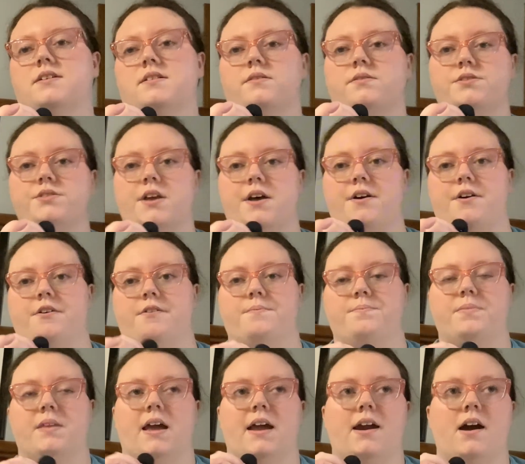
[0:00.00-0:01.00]

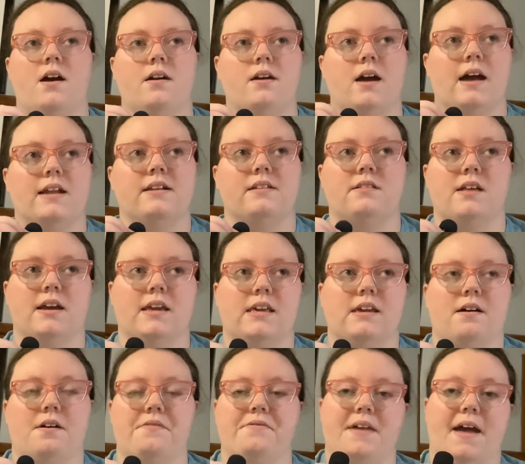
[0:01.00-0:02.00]
So I got kind of lucky
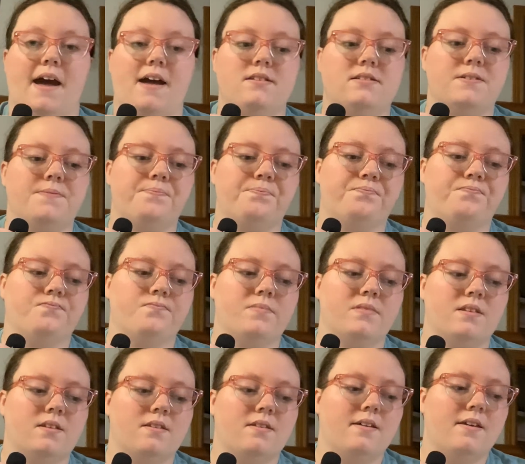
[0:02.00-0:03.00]
on that.
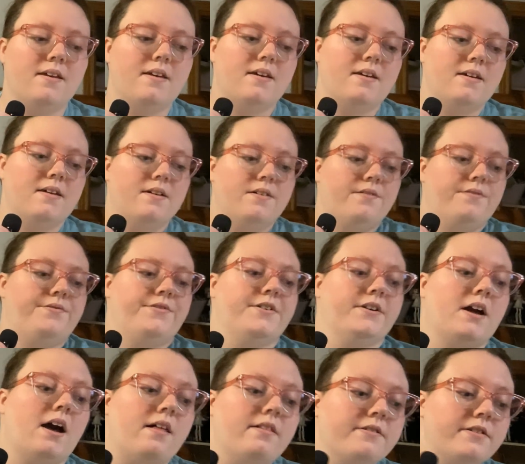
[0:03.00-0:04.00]
For
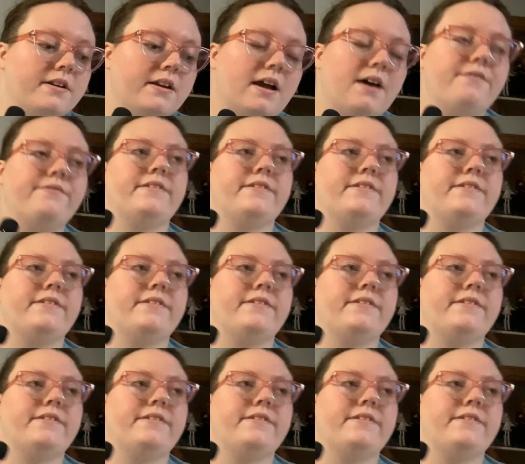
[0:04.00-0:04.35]
coloring of